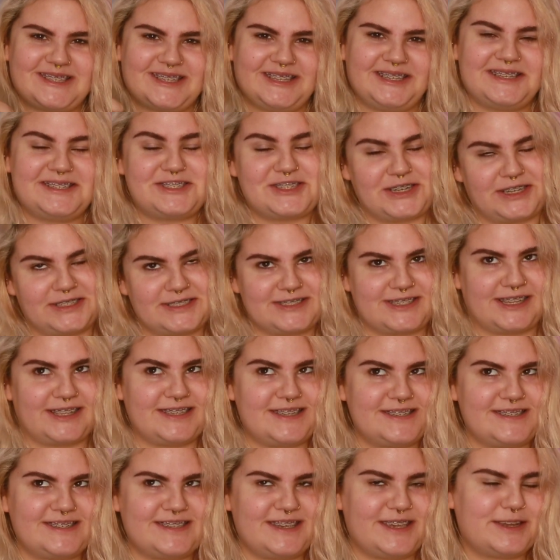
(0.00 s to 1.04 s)
guys, it's your girl
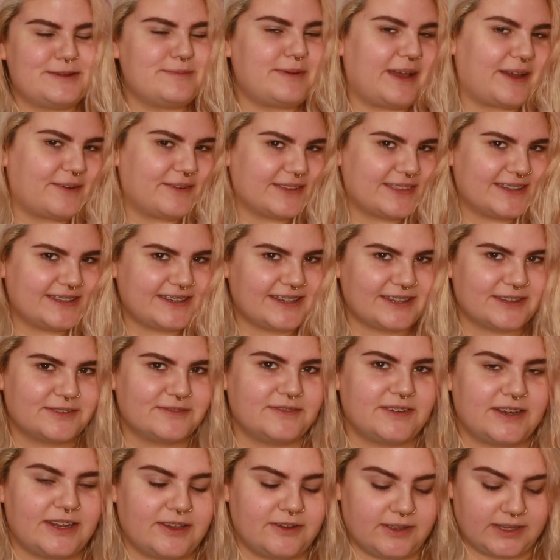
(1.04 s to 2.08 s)
Shellie here, back with another
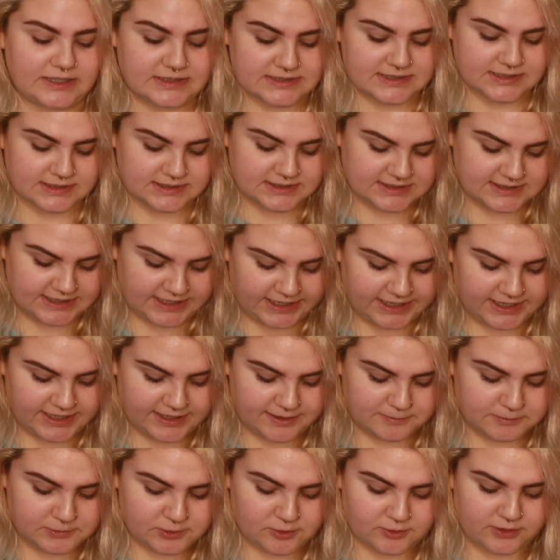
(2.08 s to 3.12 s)
video, and today
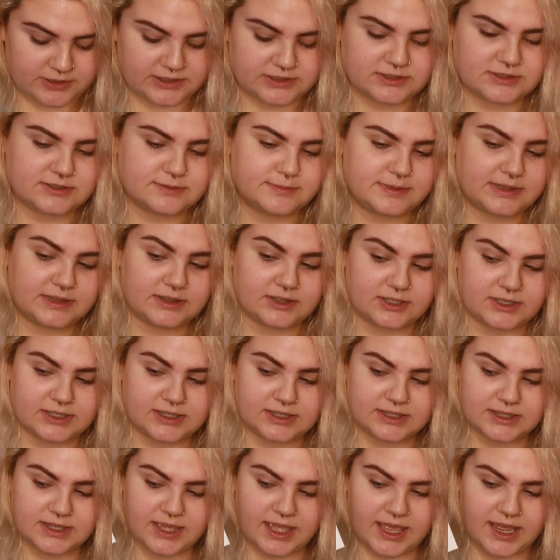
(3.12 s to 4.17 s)
I'm going to be
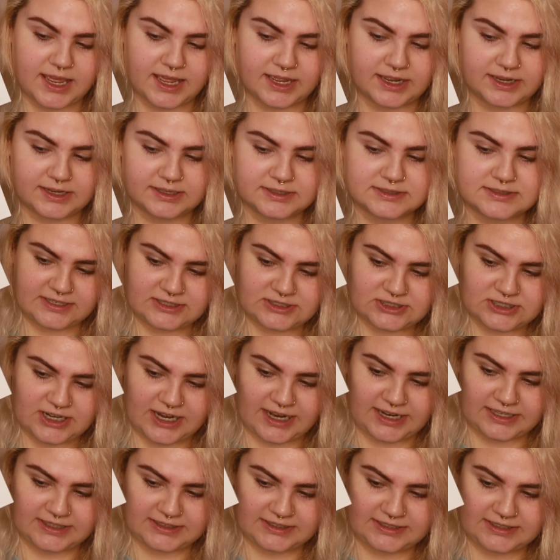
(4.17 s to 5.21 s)
looking at the
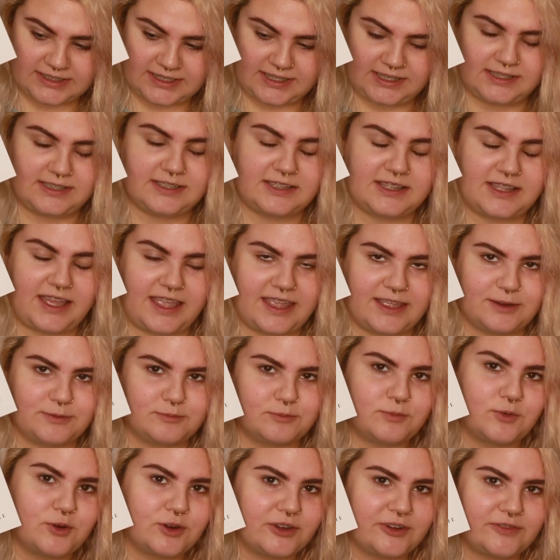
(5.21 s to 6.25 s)
JACYN Hill
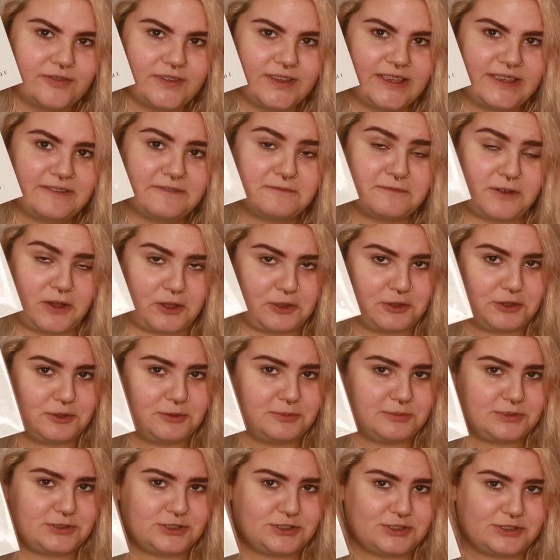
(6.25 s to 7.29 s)
and Morphe
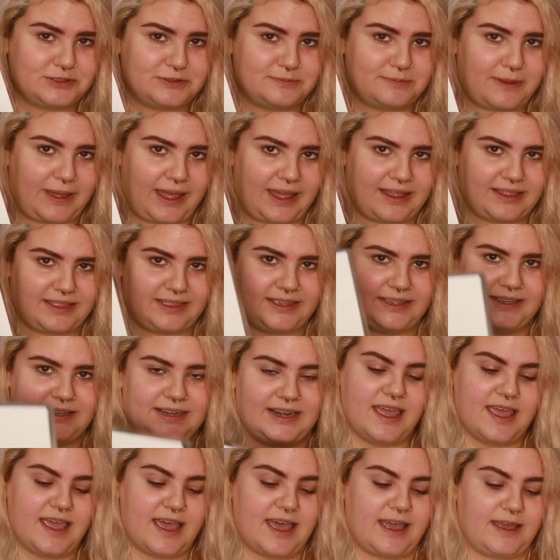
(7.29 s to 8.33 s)
Volume 2 palette.
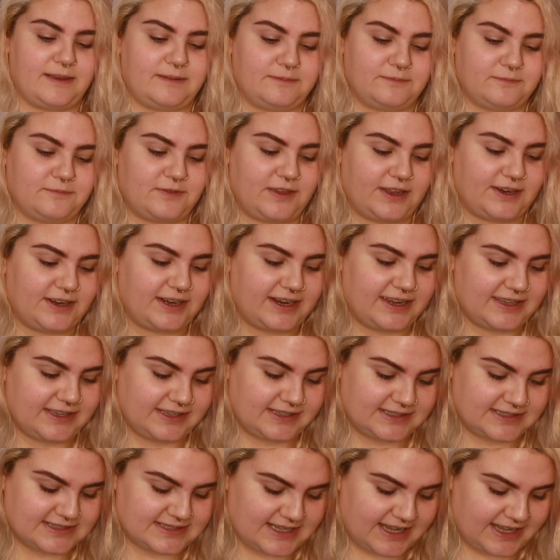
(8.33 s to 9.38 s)
I'm very
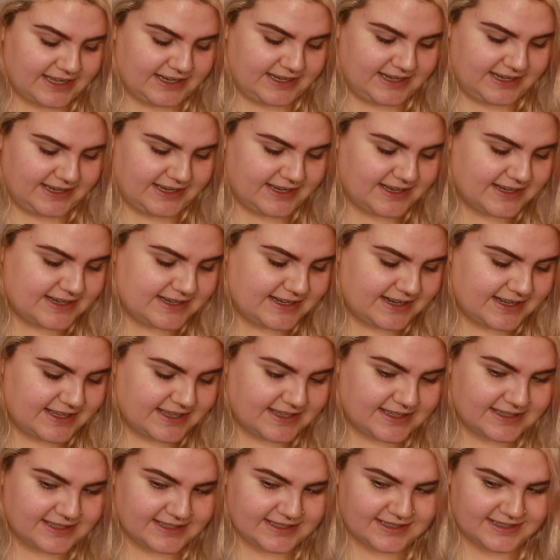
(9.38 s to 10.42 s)
excited
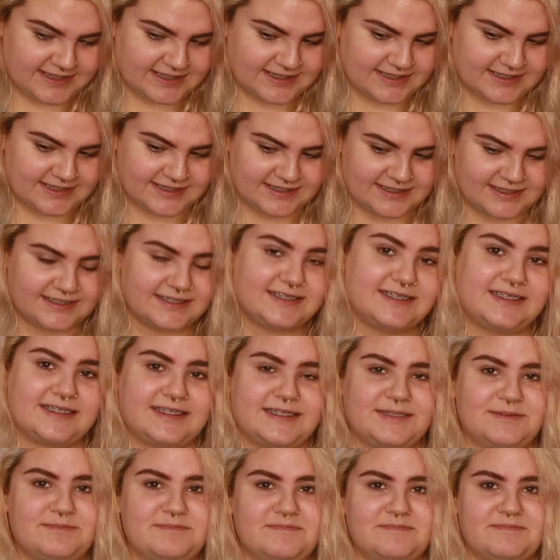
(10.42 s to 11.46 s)
and
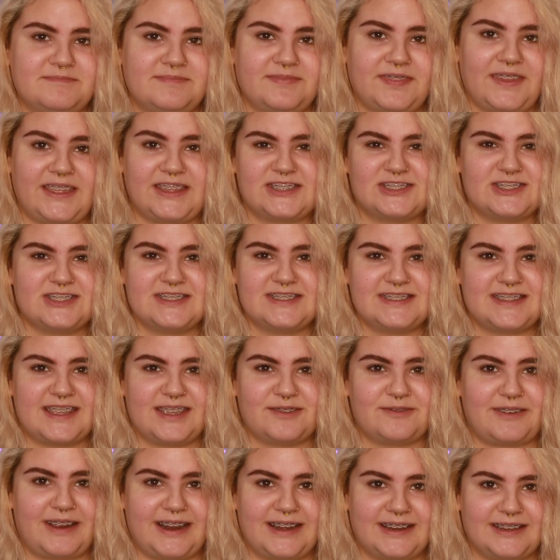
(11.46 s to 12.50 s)
let's just
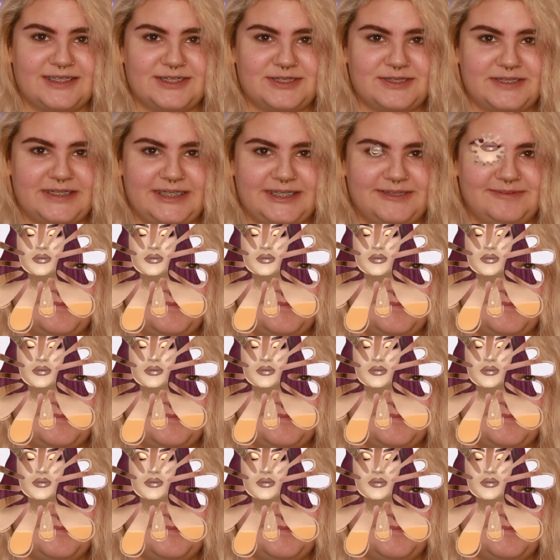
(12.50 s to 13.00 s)
get right into it.